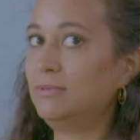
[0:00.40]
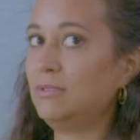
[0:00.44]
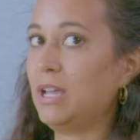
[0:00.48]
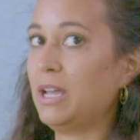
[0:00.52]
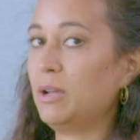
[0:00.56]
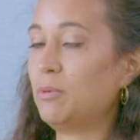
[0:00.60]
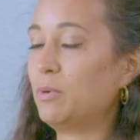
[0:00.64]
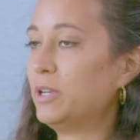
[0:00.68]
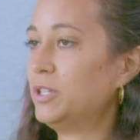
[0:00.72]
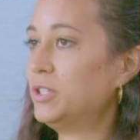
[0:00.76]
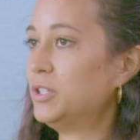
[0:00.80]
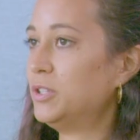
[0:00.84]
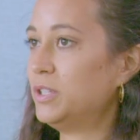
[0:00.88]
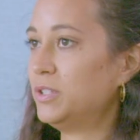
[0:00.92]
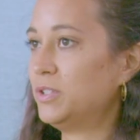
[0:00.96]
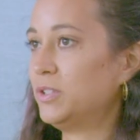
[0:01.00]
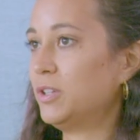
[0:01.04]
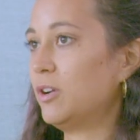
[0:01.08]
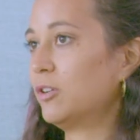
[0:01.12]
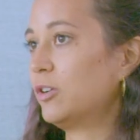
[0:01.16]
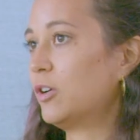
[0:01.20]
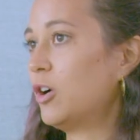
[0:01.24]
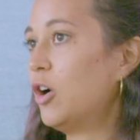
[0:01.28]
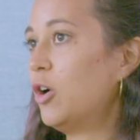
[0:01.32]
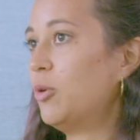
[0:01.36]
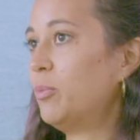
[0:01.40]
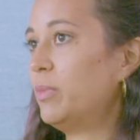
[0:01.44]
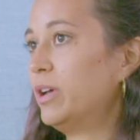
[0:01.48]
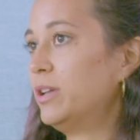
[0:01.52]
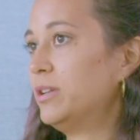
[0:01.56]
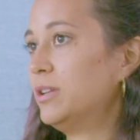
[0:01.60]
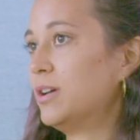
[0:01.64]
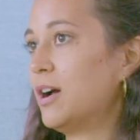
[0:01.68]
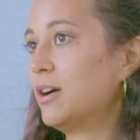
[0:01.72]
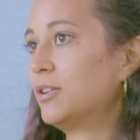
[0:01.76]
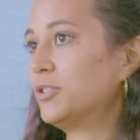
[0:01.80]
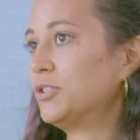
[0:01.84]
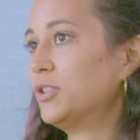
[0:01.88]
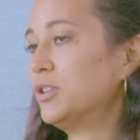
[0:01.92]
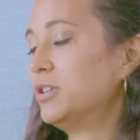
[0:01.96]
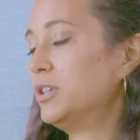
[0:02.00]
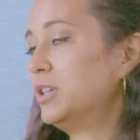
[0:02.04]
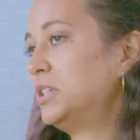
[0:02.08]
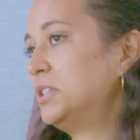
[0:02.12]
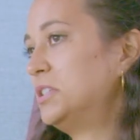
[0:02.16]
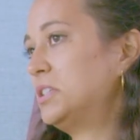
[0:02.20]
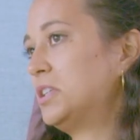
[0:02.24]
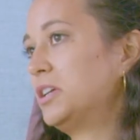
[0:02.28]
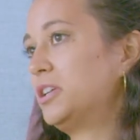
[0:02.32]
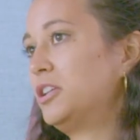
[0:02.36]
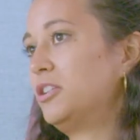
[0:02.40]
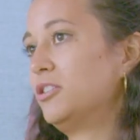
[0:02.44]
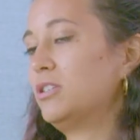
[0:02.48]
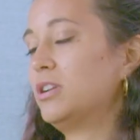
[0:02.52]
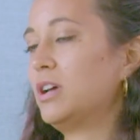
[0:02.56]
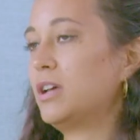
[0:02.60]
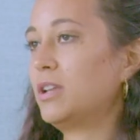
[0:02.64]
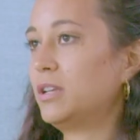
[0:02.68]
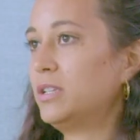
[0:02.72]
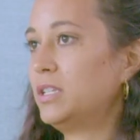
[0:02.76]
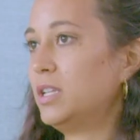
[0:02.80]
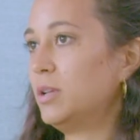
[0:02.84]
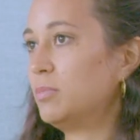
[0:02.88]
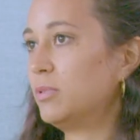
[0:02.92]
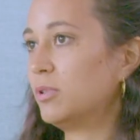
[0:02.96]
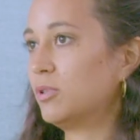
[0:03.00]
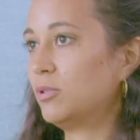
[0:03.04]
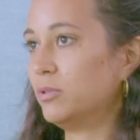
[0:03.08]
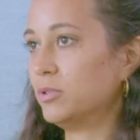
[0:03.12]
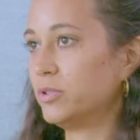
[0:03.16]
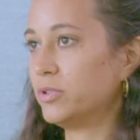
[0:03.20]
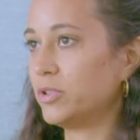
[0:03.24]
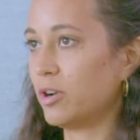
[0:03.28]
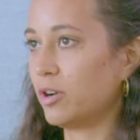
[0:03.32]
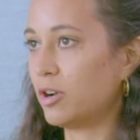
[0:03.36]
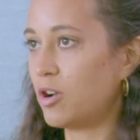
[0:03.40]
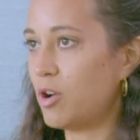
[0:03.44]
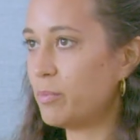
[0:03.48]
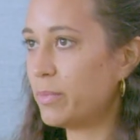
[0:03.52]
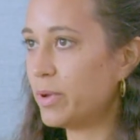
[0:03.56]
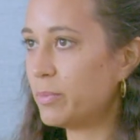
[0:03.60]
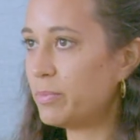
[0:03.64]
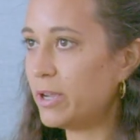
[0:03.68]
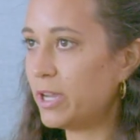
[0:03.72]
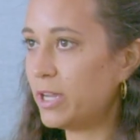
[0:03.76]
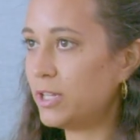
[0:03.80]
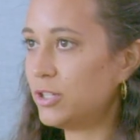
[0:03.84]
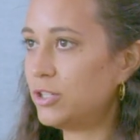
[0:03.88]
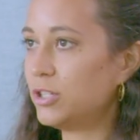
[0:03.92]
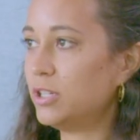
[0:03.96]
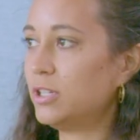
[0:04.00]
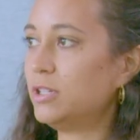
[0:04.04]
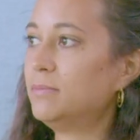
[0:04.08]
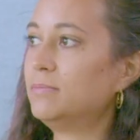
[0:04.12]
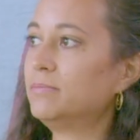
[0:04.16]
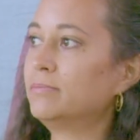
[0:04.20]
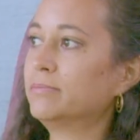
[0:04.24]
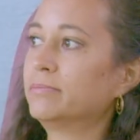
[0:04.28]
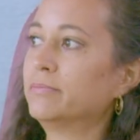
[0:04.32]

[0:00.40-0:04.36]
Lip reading: I went to the sarcoma doctor and he's like, "You're not a typical sarcoma patient.